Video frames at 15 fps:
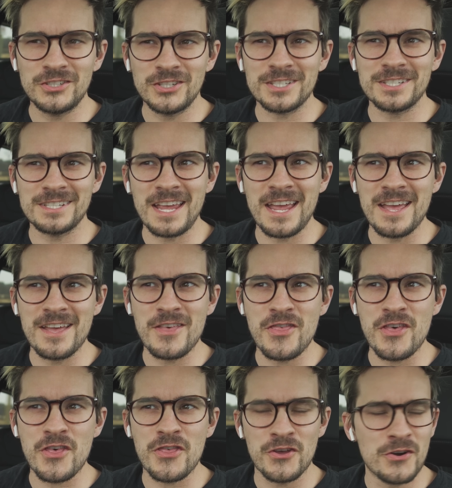just say
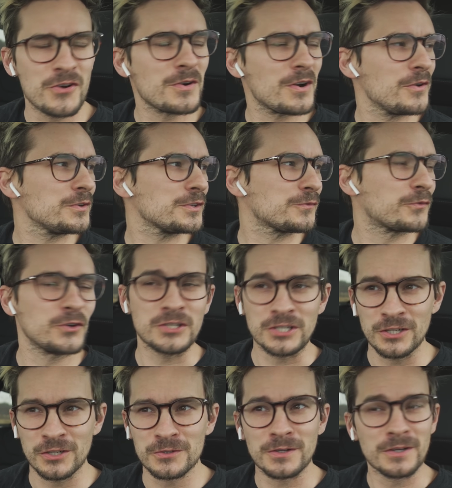the third row is for
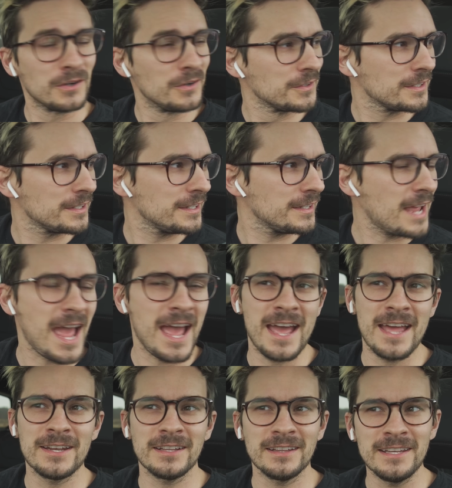children only,
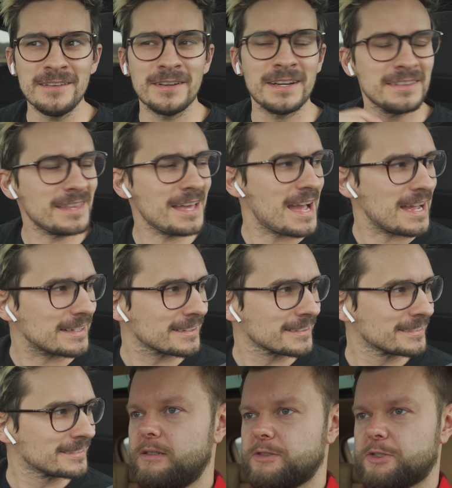and leave it at that.
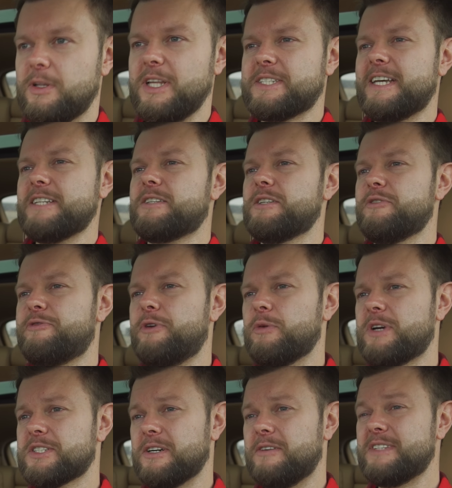So let's get to the
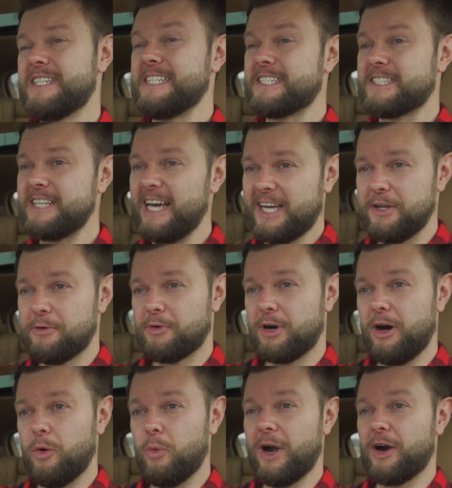focus of the second
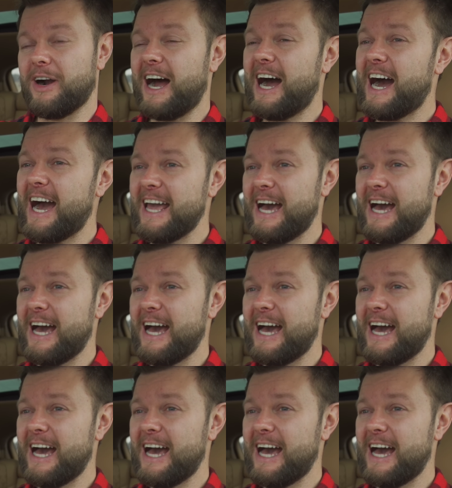row, where I